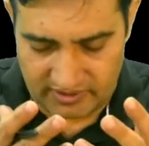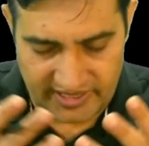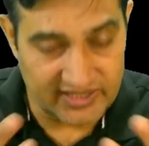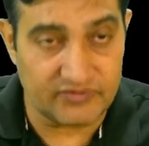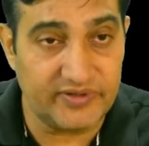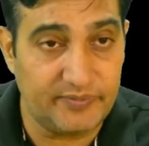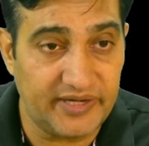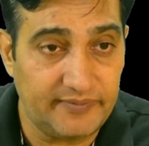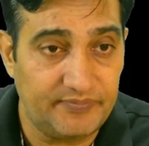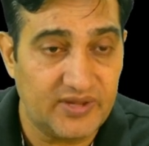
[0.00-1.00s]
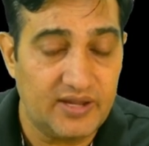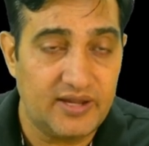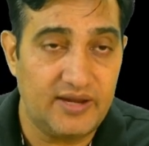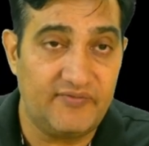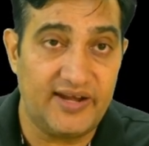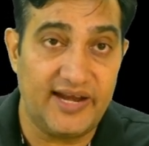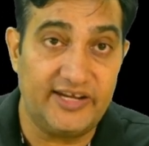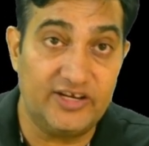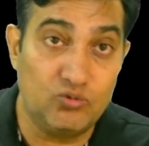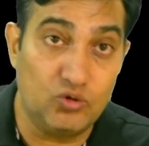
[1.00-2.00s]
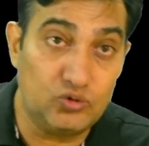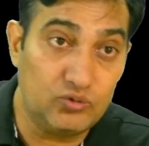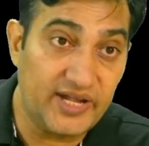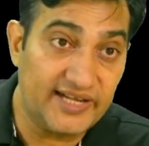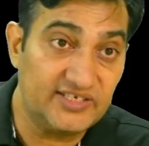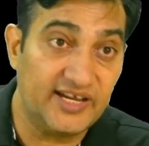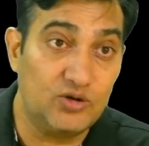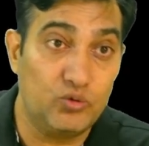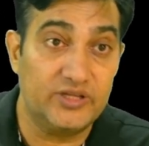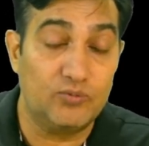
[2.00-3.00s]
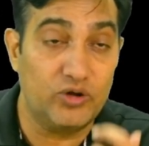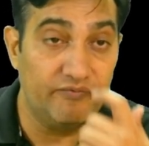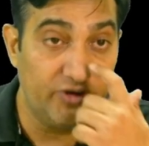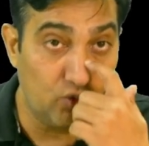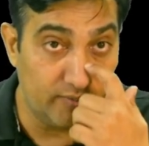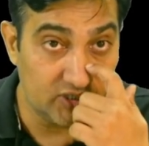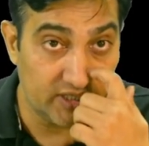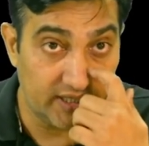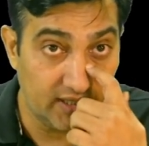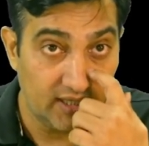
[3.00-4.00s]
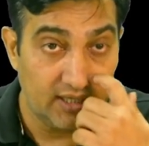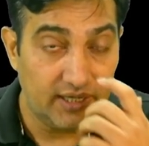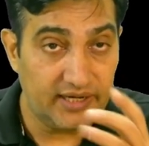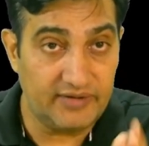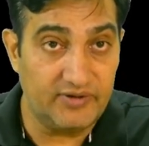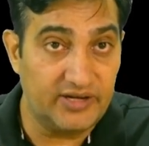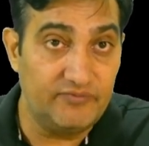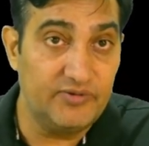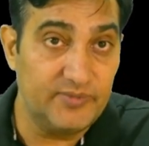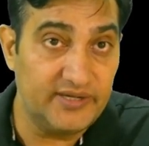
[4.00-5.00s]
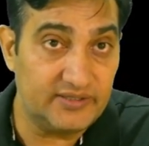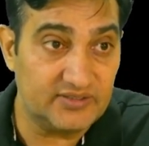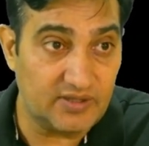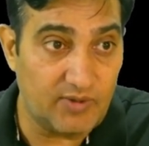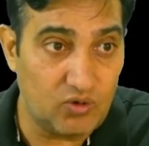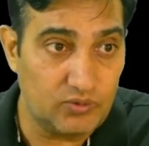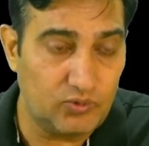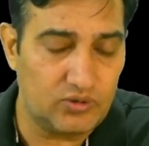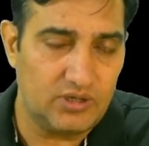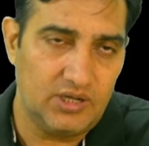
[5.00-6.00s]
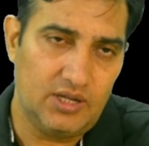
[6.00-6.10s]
text with me, if I let it go through the hashing algorithm on a window machine, it will give me some output.